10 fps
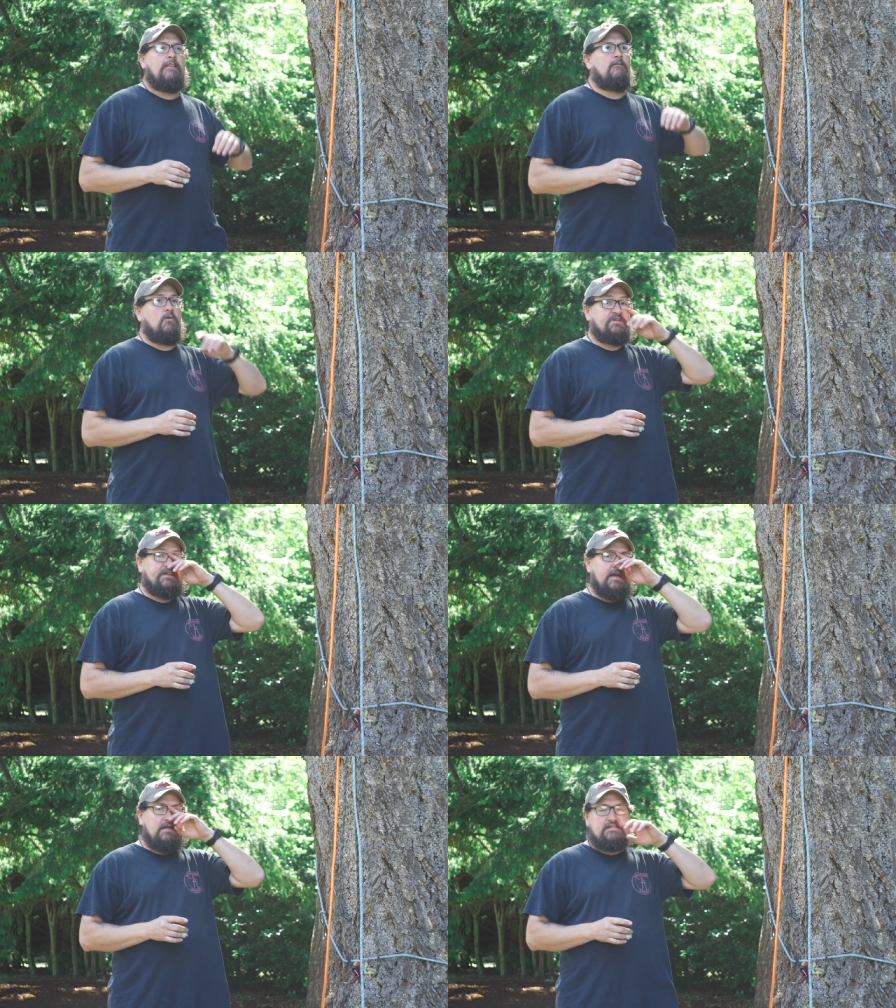But what you
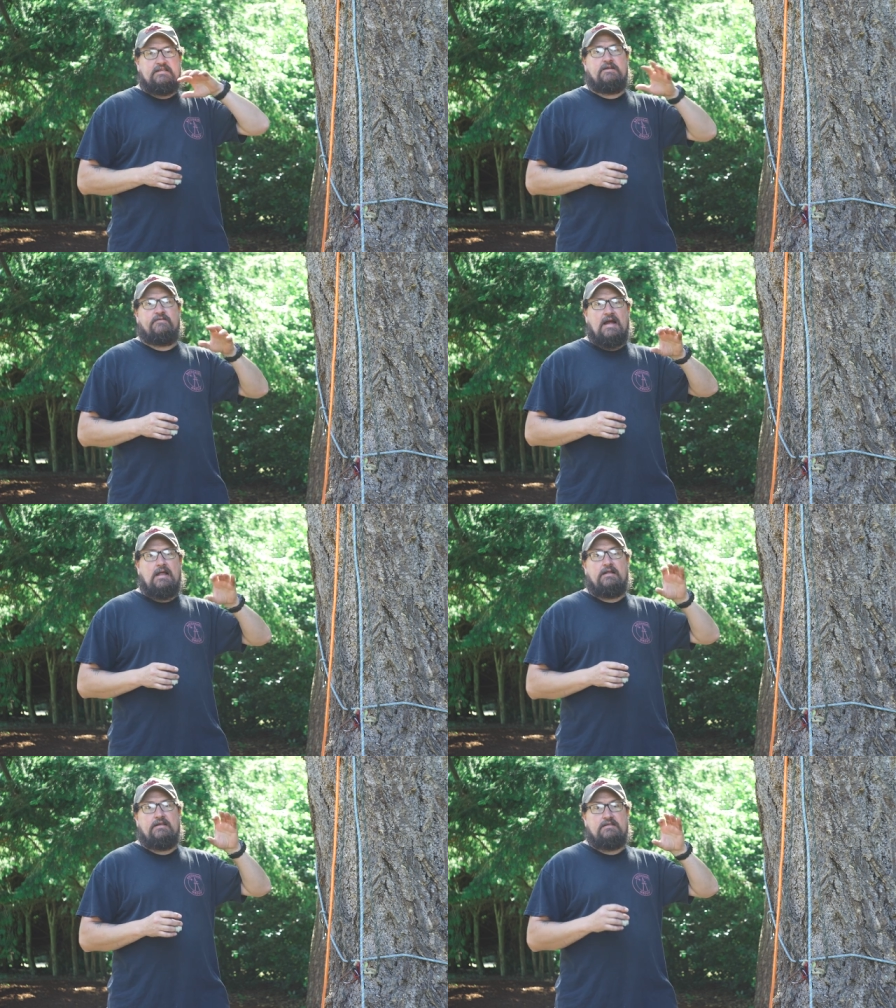can't see in
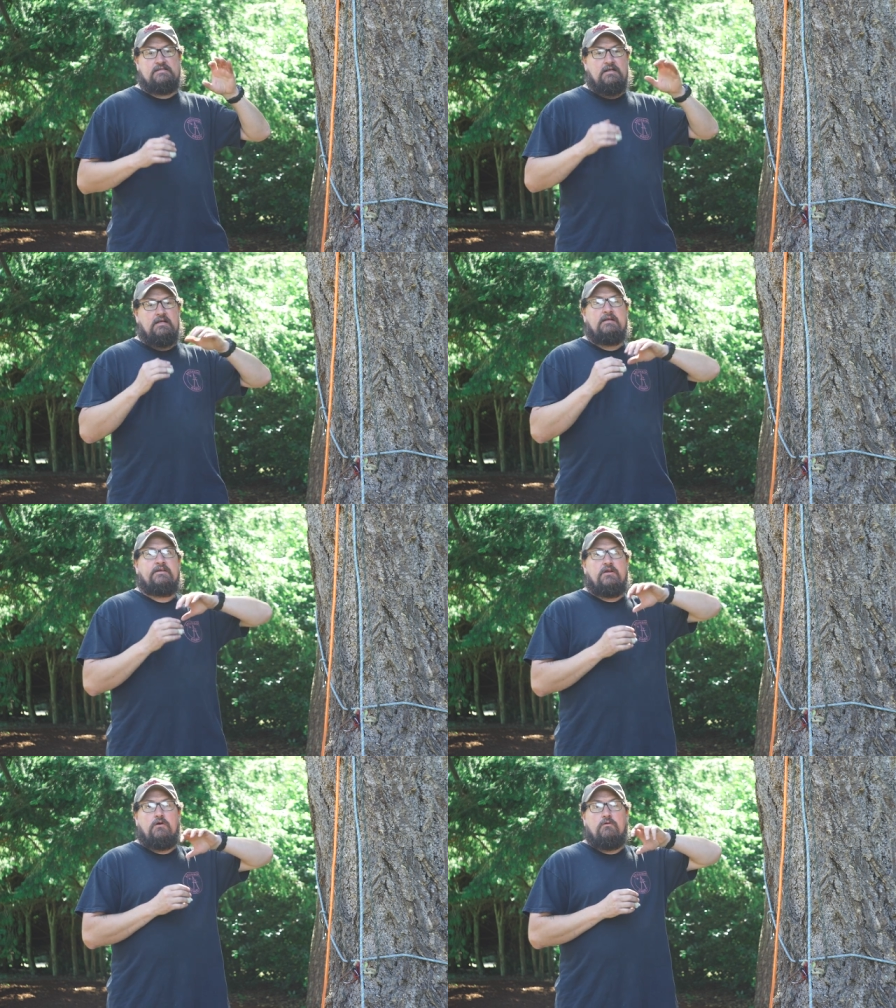reality is,
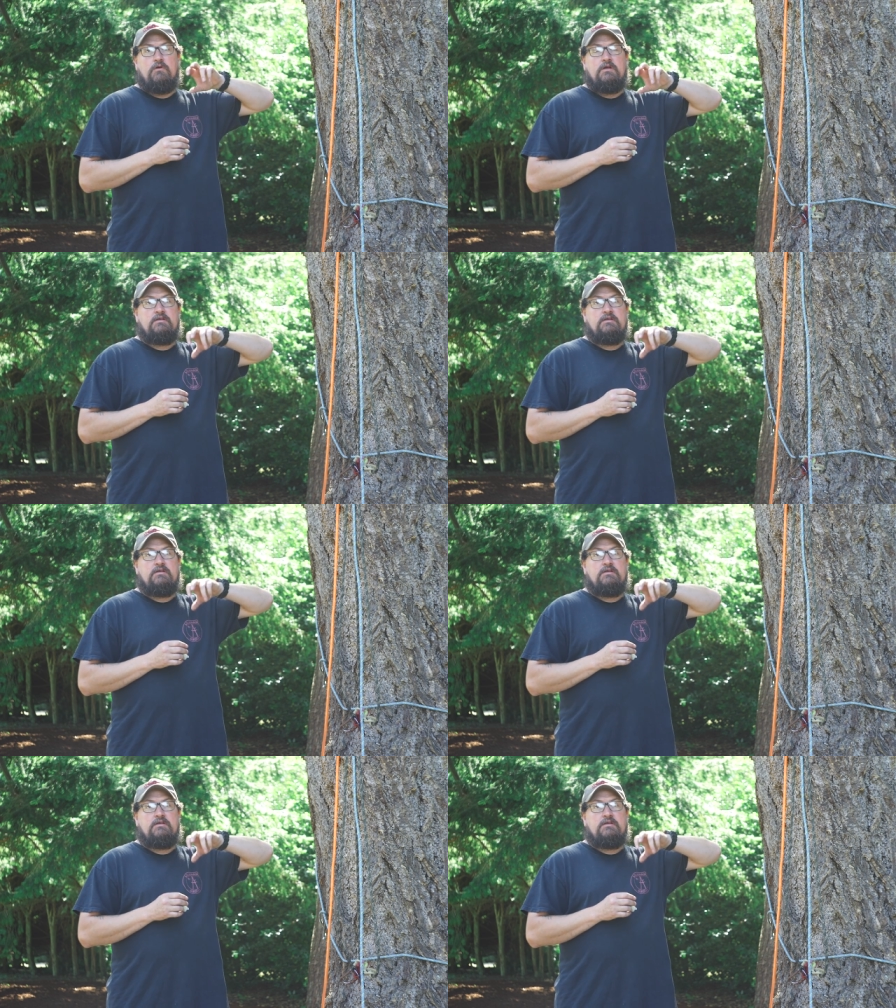you know,